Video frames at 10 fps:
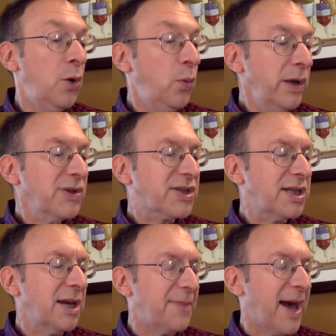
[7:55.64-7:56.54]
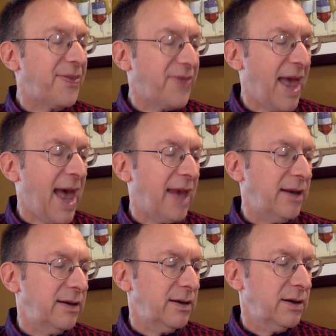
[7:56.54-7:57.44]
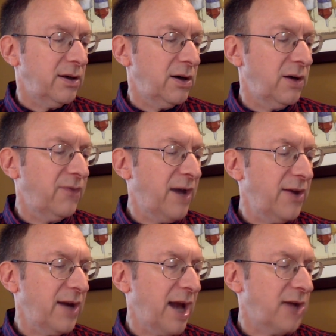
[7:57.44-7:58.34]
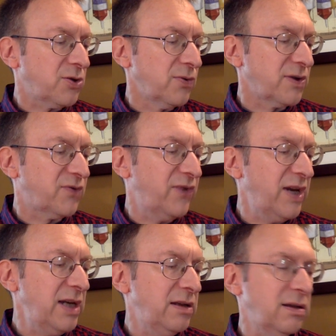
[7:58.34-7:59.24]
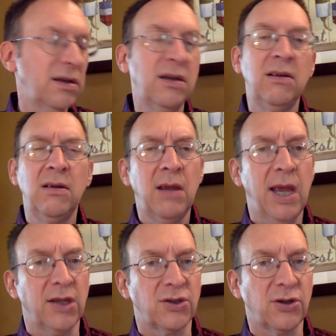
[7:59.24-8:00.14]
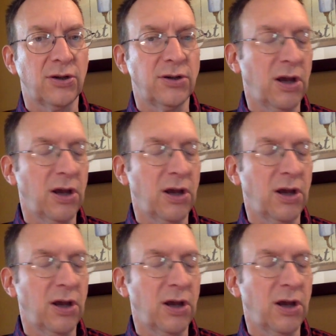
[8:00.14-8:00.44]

"We'll see about that." Her father got to his feet and turned